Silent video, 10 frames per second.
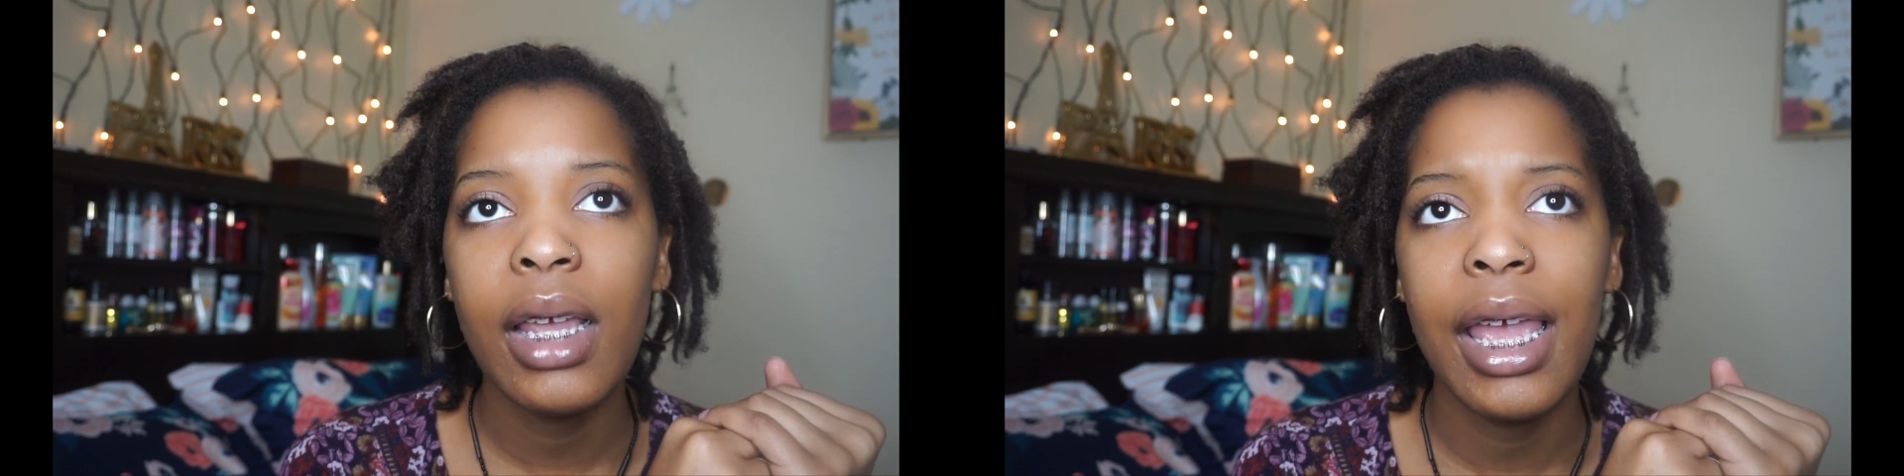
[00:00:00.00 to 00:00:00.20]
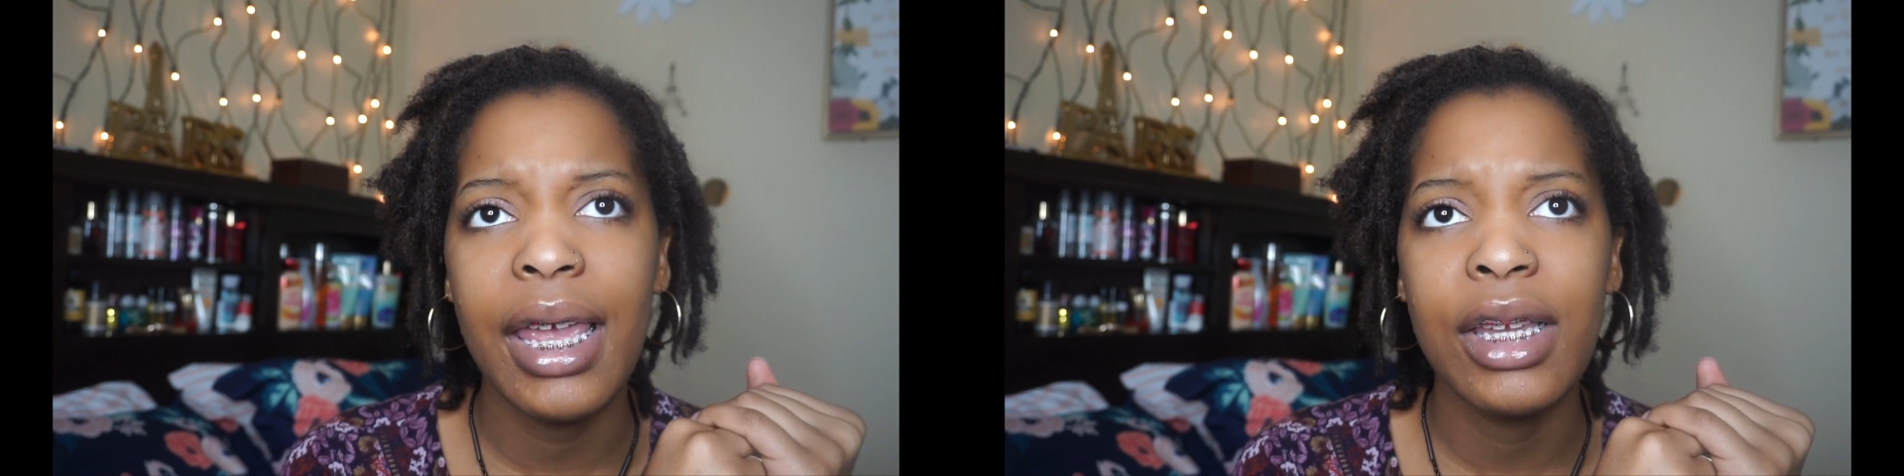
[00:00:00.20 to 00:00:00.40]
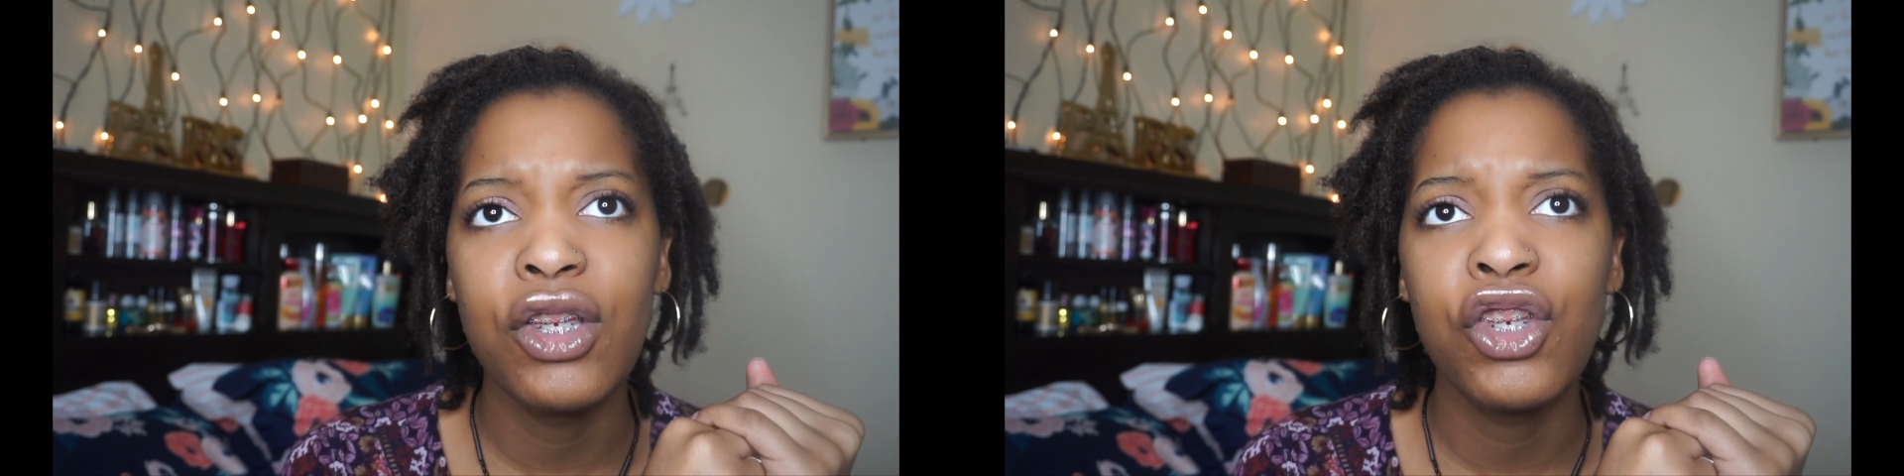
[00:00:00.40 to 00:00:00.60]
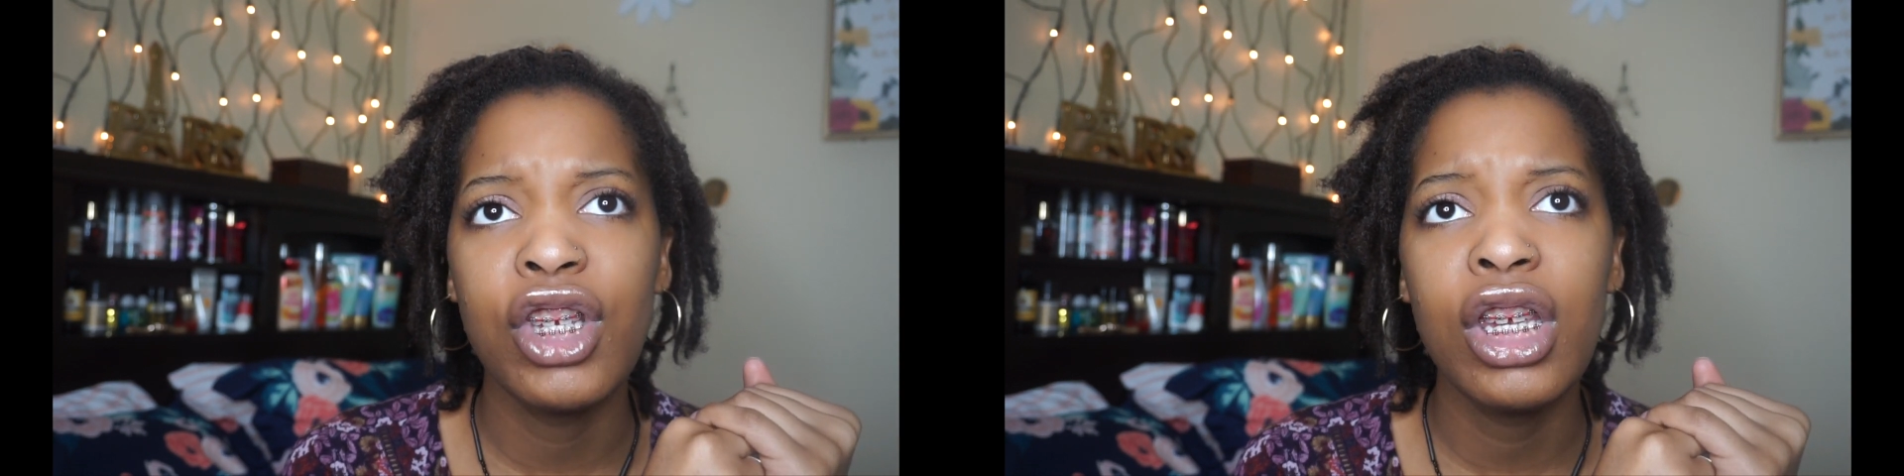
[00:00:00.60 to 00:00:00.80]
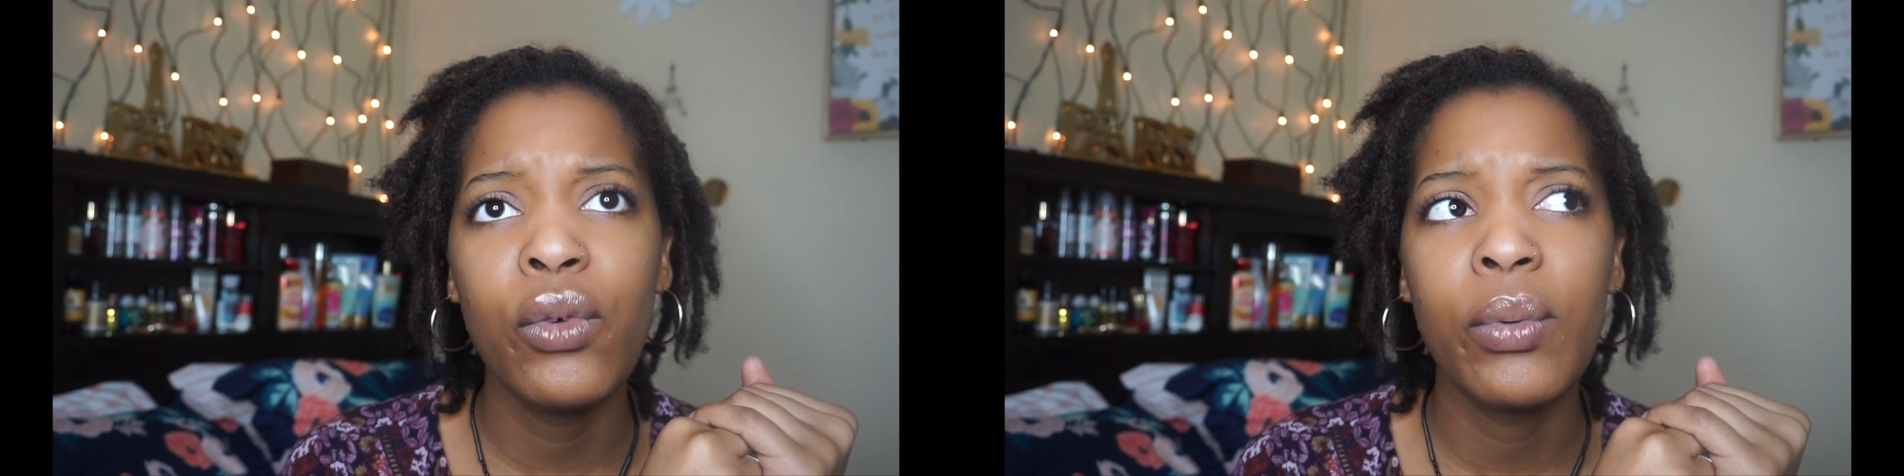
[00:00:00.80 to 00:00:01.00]
and
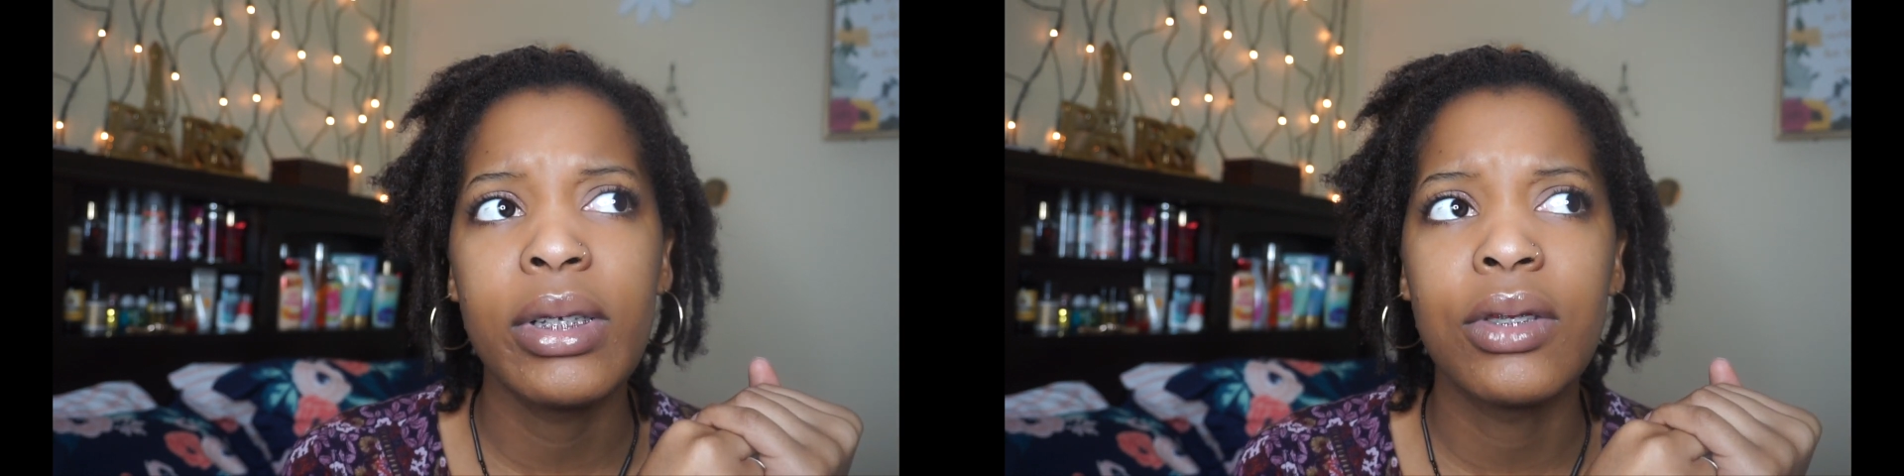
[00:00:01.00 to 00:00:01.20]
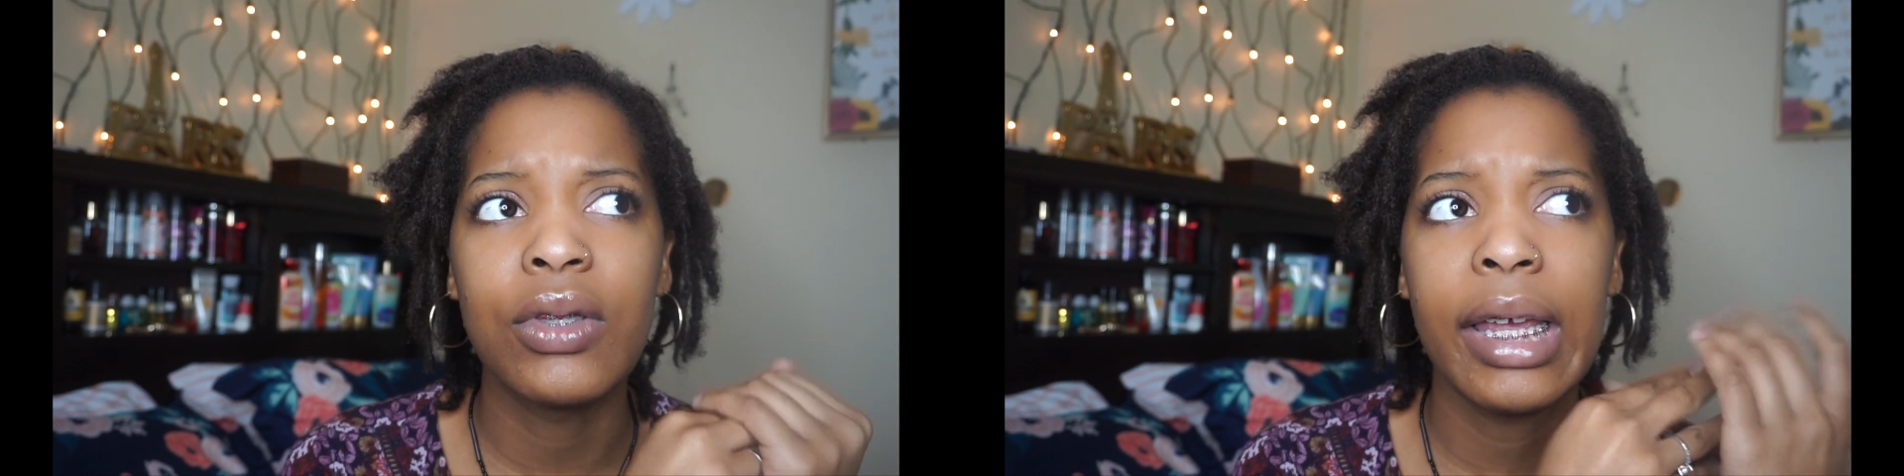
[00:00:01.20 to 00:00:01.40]
she was